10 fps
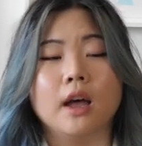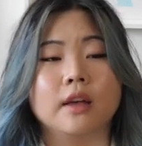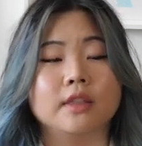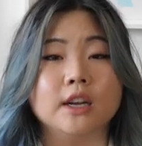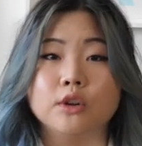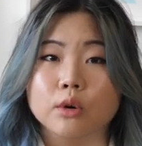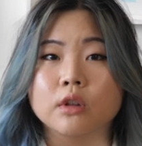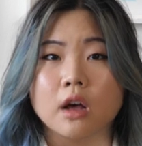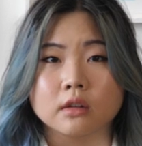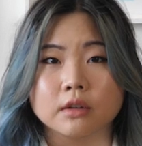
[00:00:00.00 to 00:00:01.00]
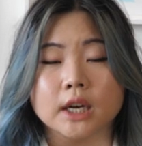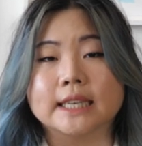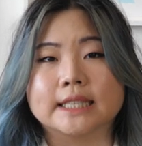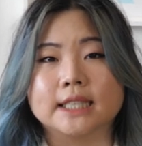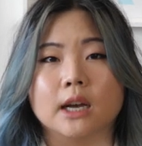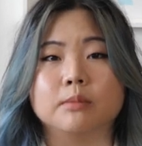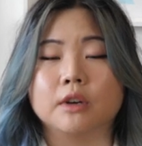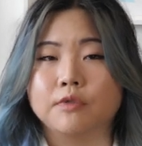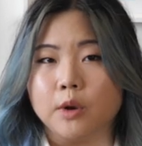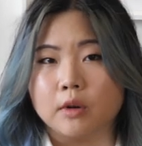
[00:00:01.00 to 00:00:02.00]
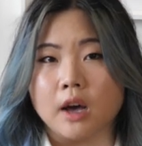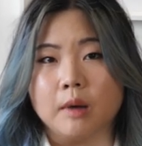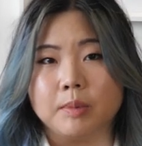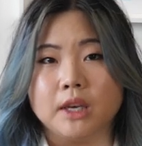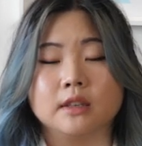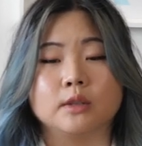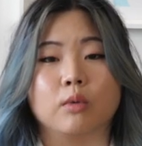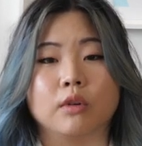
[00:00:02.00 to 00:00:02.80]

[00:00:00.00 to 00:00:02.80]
Uh, they no longer accept photocopies